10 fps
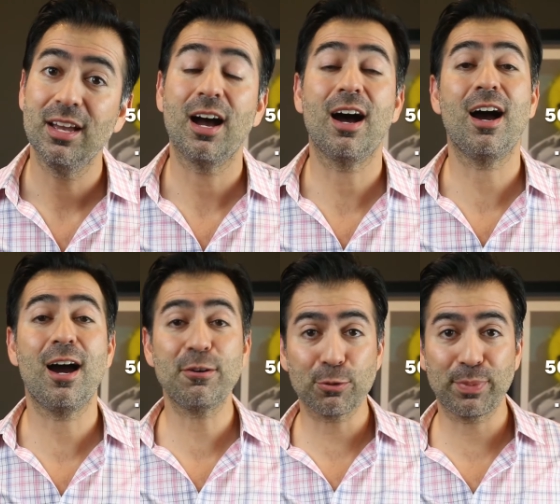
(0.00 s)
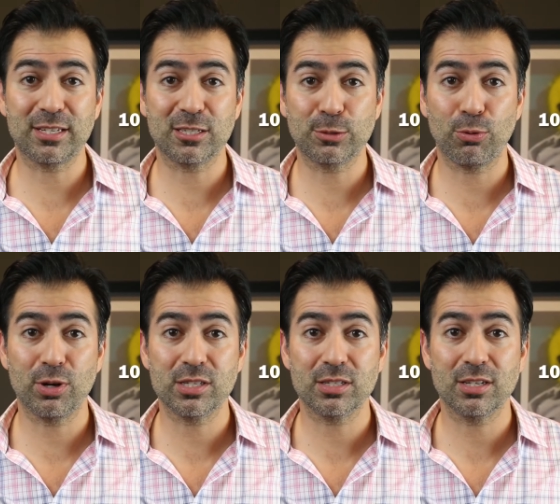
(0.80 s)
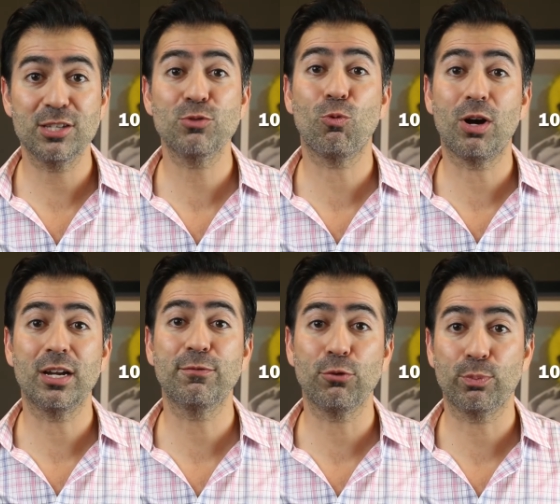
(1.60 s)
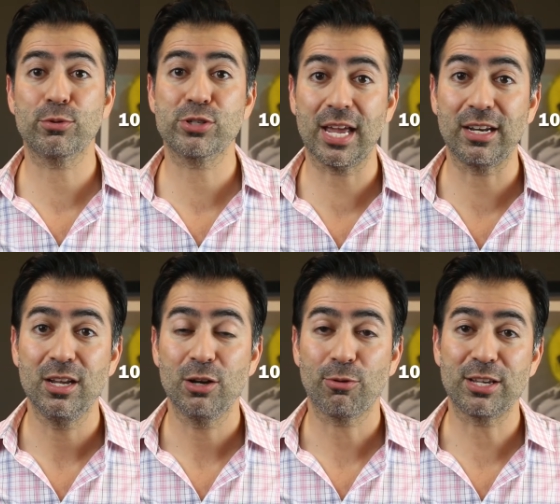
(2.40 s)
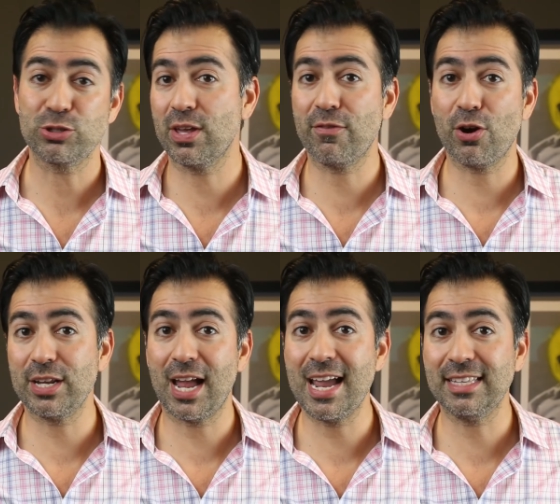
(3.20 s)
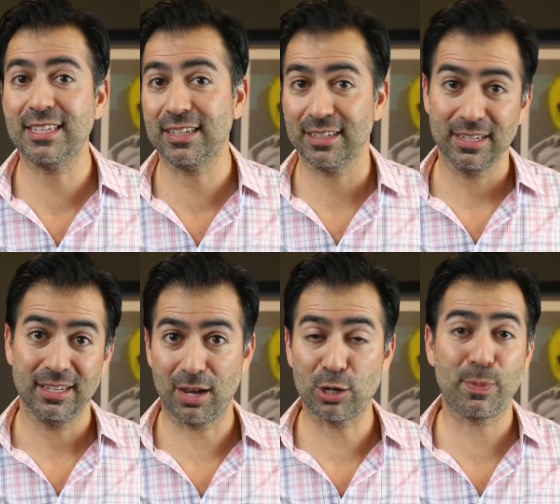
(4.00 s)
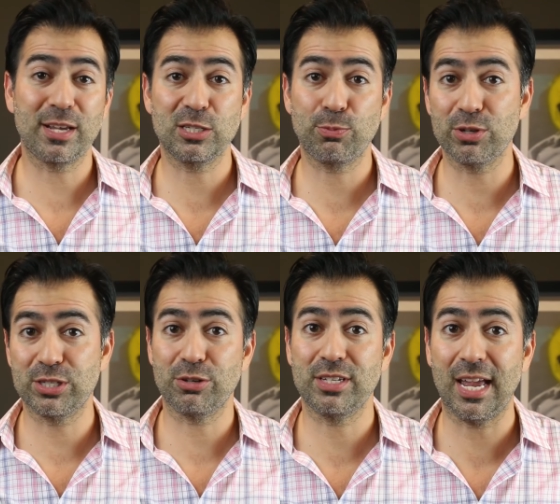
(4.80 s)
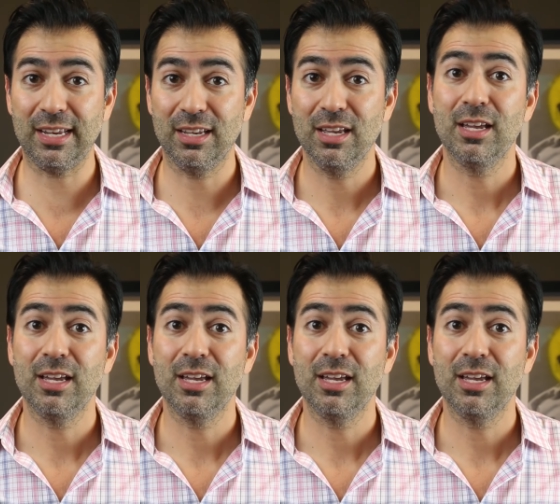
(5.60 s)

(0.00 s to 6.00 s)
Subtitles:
100 basis points is 1 full percent, right? So they've already hiked it 100 basis points year to date.